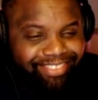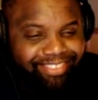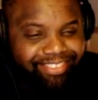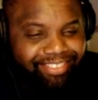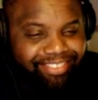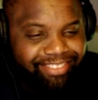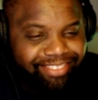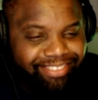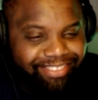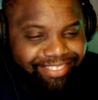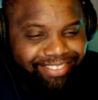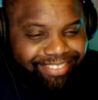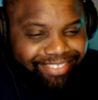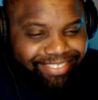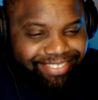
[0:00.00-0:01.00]

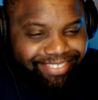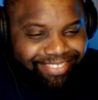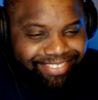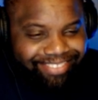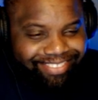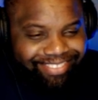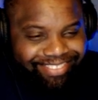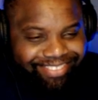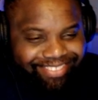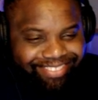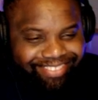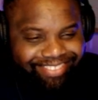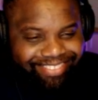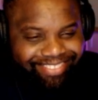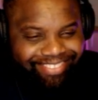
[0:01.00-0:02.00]

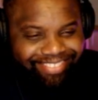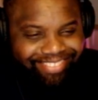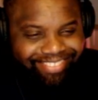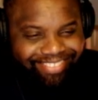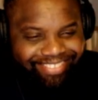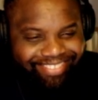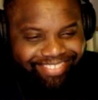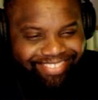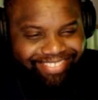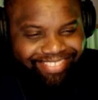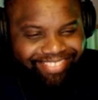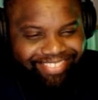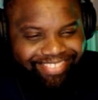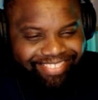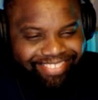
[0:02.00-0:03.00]

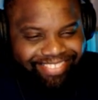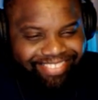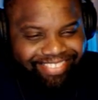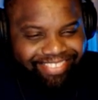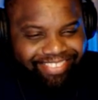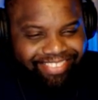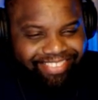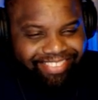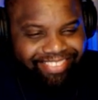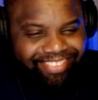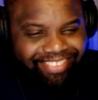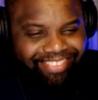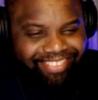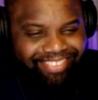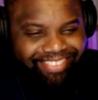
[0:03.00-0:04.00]

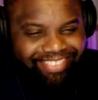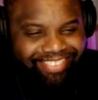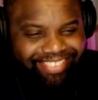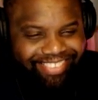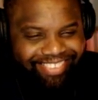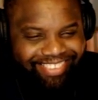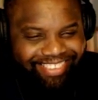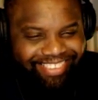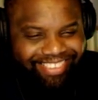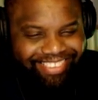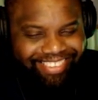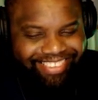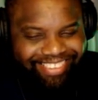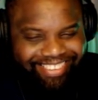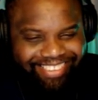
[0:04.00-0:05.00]

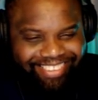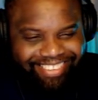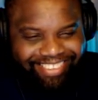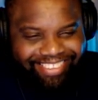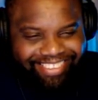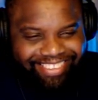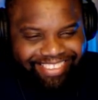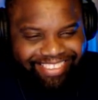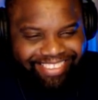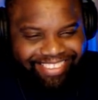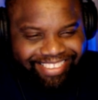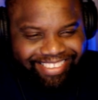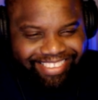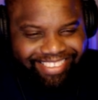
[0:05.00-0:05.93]
The person shown says nothing.